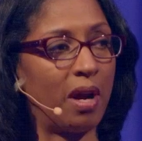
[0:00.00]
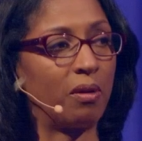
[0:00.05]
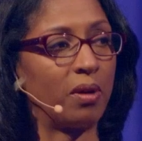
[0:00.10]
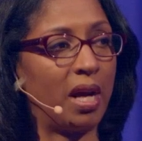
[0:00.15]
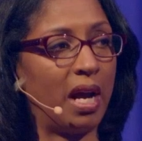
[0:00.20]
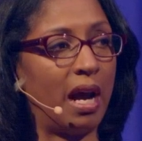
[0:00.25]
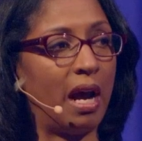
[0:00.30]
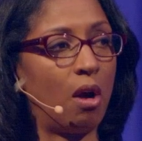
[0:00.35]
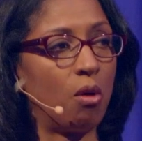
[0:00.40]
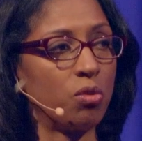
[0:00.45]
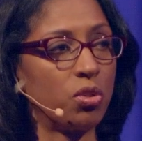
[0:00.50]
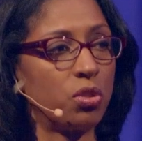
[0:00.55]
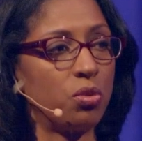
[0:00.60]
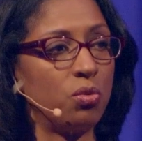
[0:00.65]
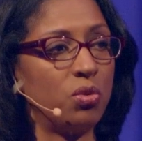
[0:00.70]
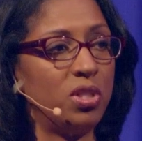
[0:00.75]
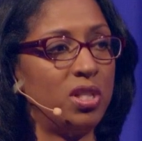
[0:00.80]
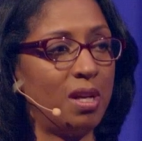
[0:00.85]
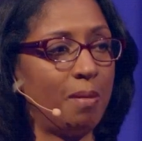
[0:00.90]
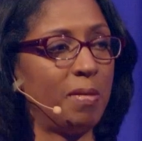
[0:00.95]
out how
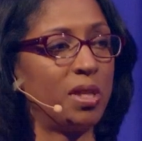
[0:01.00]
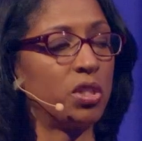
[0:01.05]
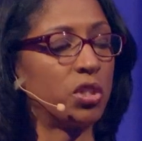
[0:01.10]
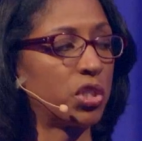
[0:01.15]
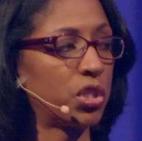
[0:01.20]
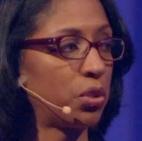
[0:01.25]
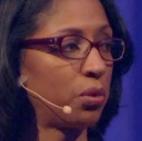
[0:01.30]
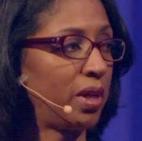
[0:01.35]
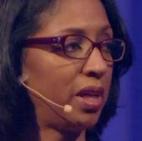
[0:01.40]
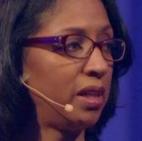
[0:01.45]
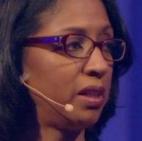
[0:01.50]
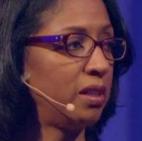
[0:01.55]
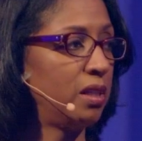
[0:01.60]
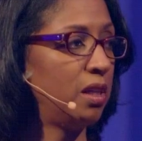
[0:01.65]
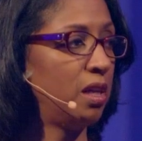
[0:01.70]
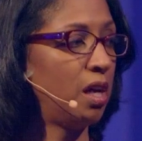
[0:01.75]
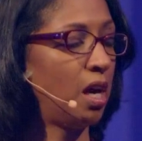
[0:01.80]
to demonstrate